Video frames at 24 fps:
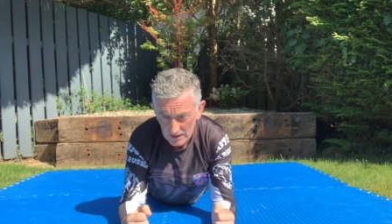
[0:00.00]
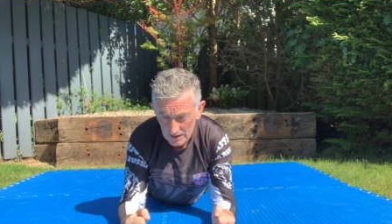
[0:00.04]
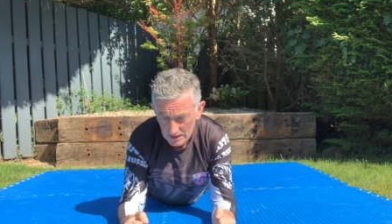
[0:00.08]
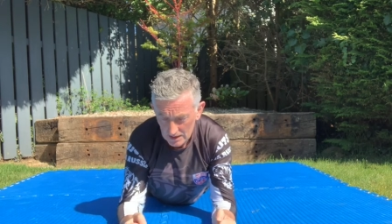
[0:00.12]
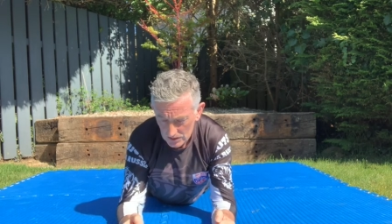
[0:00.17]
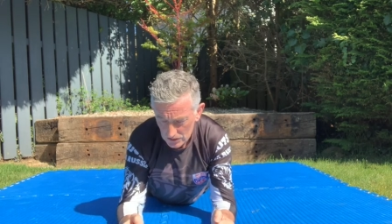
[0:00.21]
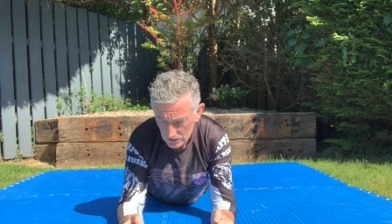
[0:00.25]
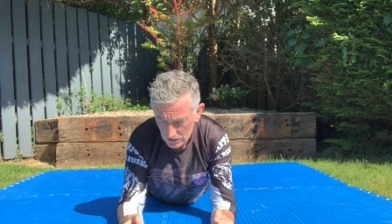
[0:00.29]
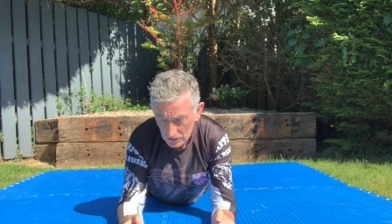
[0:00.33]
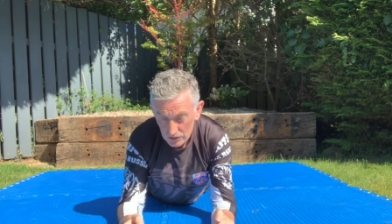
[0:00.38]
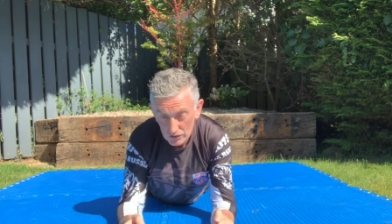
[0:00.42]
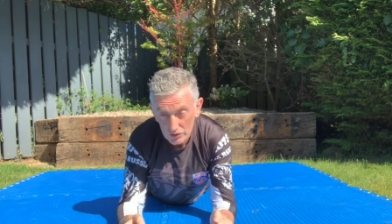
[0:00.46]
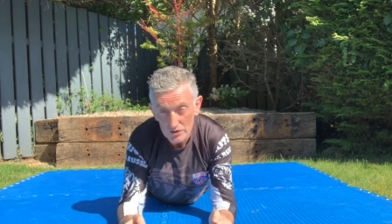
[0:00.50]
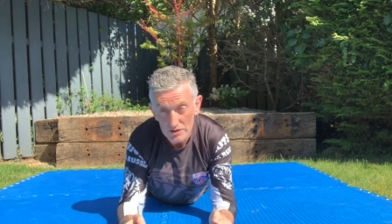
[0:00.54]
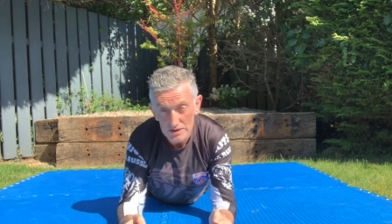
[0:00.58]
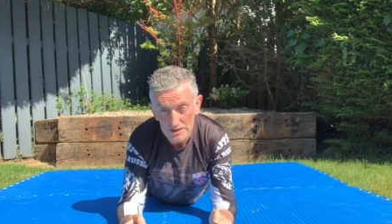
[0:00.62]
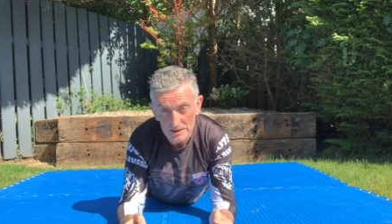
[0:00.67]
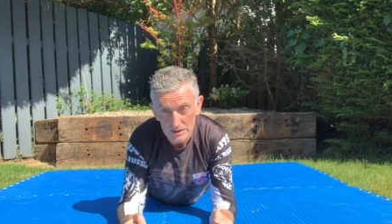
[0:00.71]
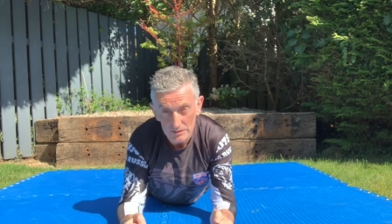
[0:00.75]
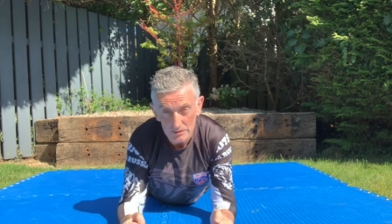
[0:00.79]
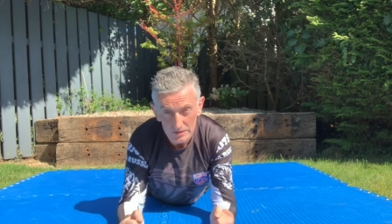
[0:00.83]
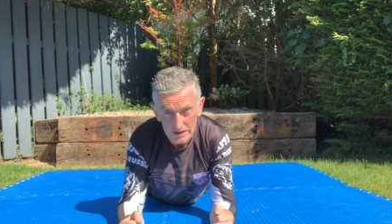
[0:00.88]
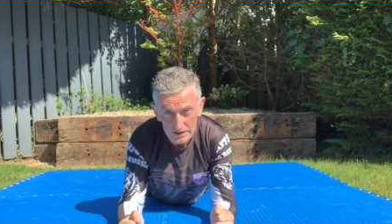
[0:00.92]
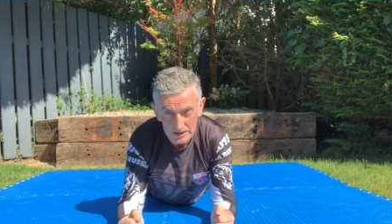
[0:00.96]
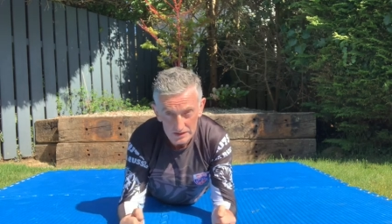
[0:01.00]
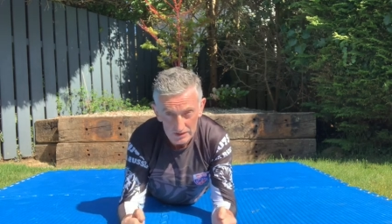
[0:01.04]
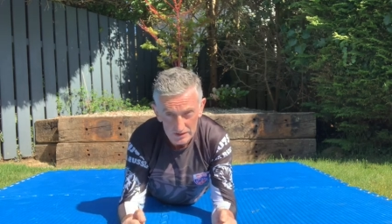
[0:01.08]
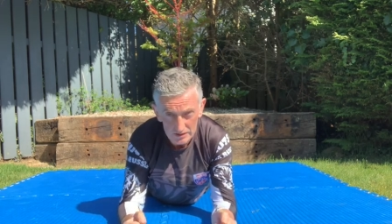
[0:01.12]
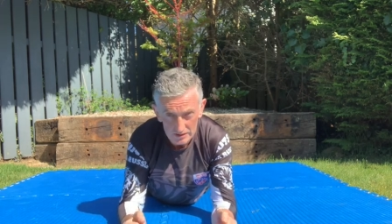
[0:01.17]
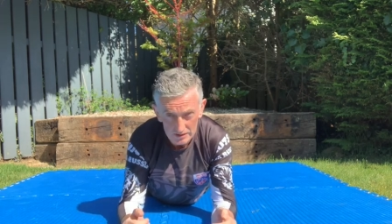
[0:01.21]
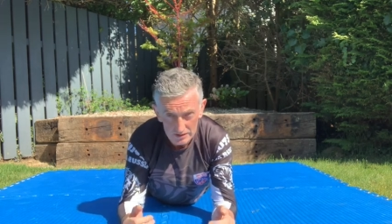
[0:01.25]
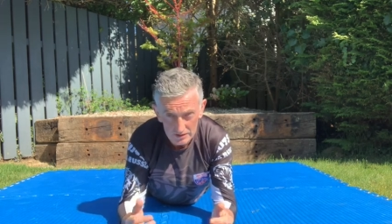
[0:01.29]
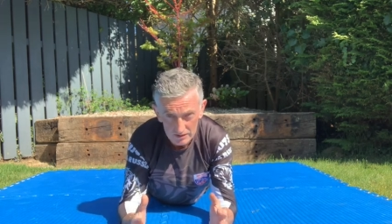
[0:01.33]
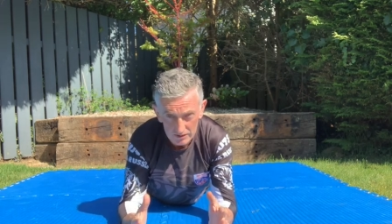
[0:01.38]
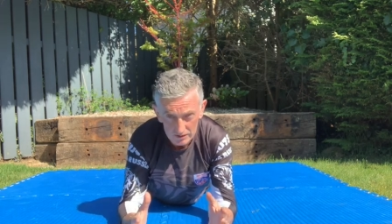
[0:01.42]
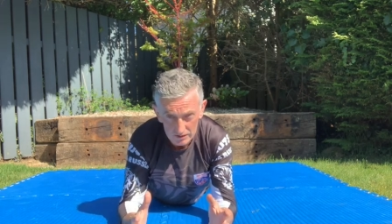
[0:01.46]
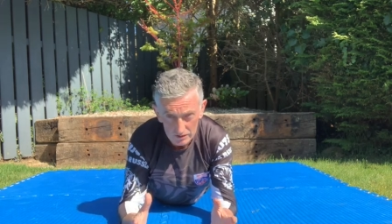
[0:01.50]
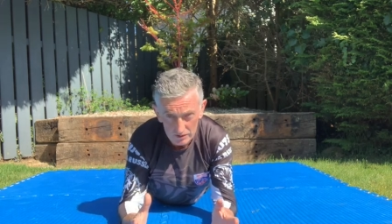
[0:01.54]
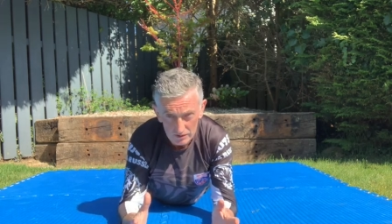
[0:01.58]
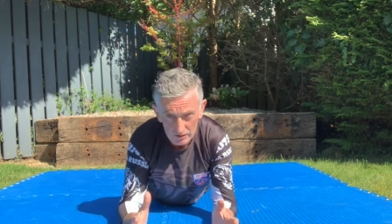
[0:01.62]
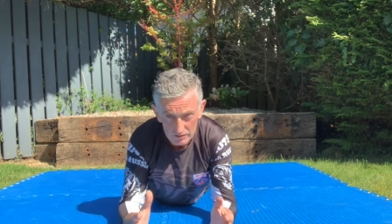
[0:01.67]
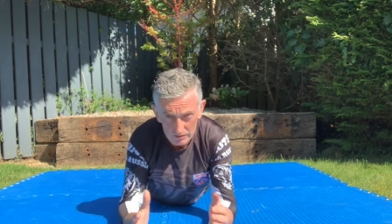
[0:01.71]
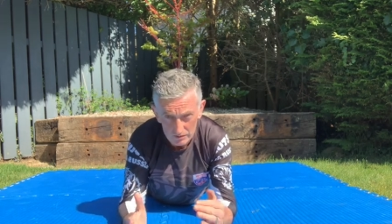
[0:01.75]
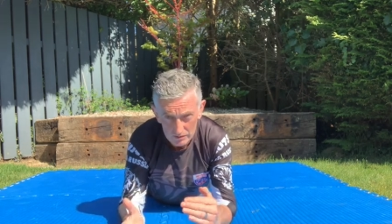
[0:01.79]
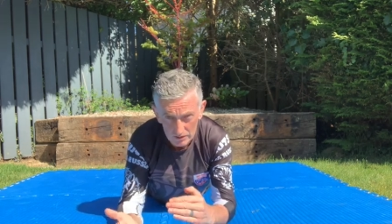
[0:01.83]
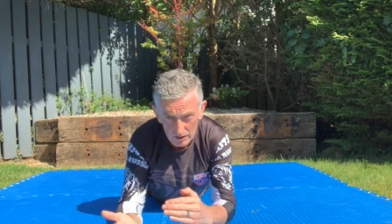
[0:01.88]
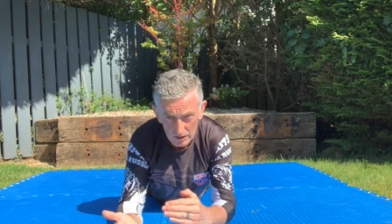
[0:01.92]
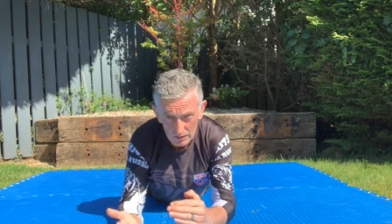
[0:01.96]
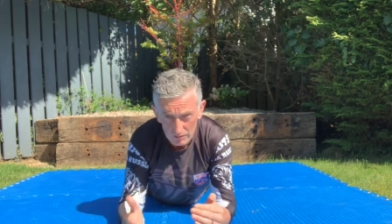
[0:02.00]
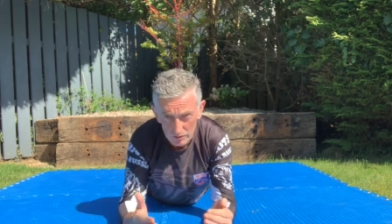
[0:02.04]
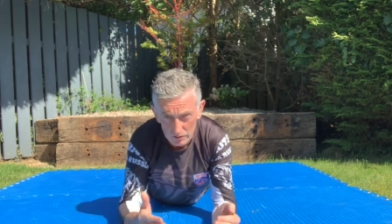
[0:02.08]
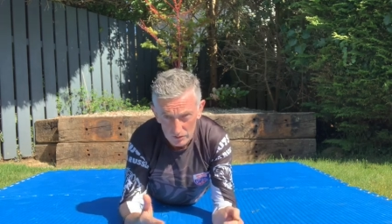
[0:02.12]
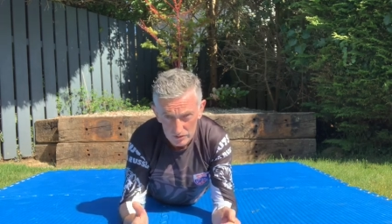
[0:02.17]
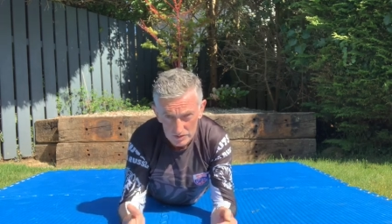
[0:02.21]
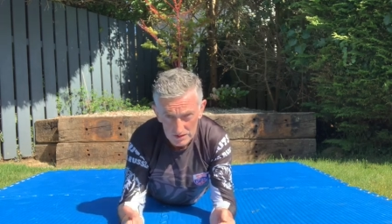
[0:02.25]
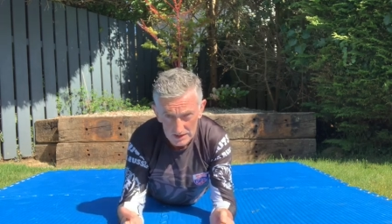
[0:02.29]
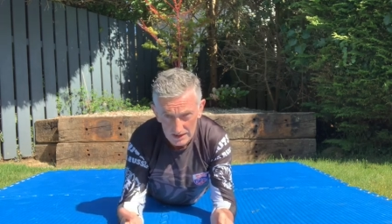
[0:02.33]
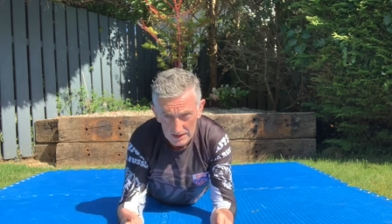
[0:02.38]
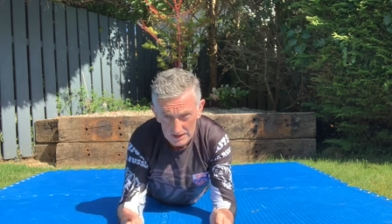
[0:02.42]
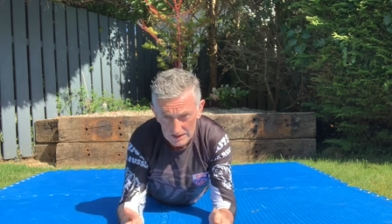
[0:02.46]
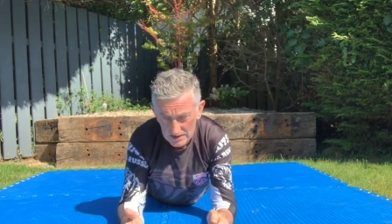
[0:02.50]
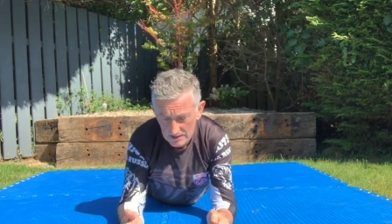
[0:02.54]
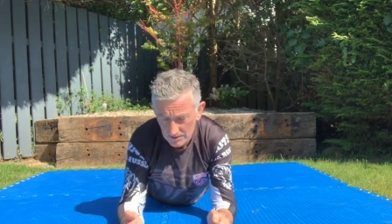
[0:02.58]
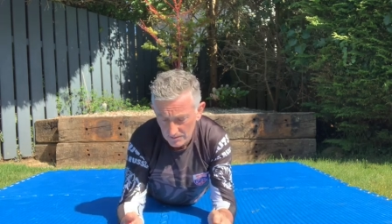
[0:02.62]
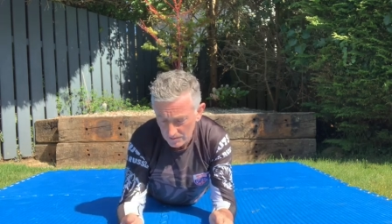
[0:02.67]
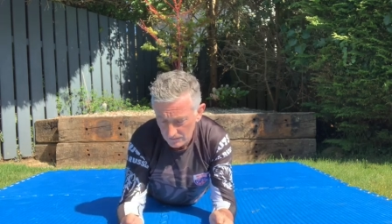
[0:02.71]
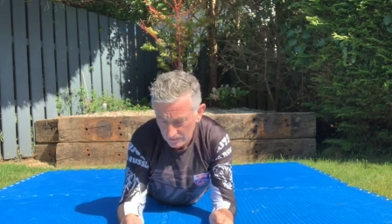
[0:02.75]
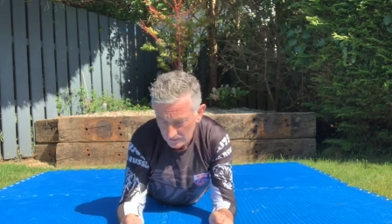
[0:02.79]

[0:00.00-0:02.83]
So you do the same thing on both sides.